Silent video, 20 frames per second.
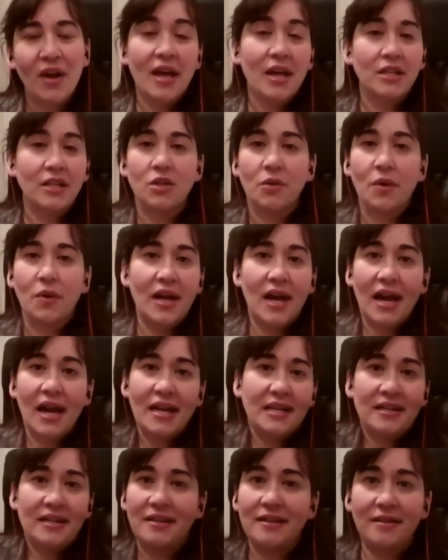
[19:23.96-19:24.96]
So
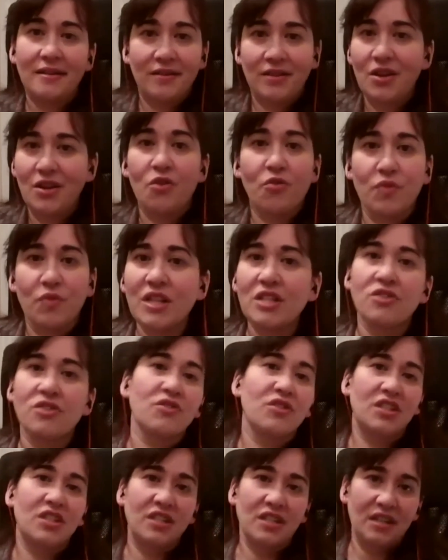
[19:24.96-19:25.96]
I
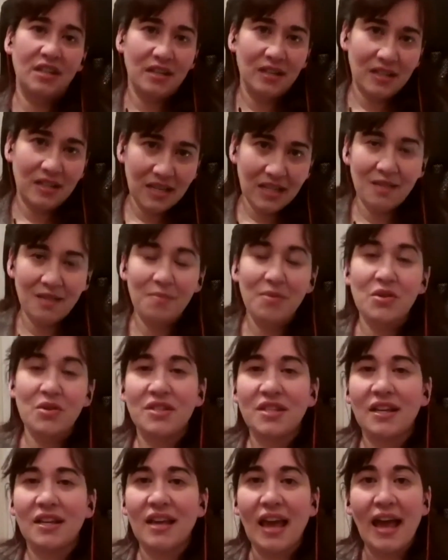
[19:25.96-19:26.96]
researched and did the
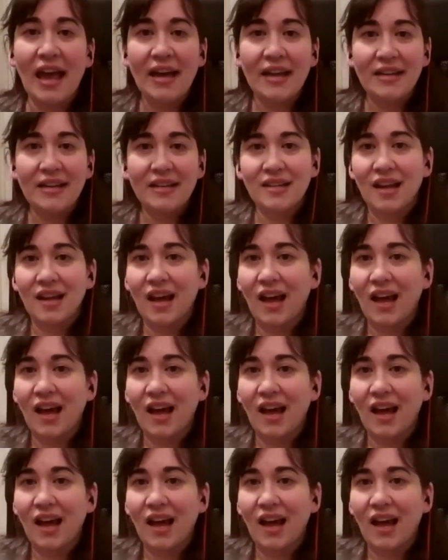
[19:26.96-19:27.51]
music, and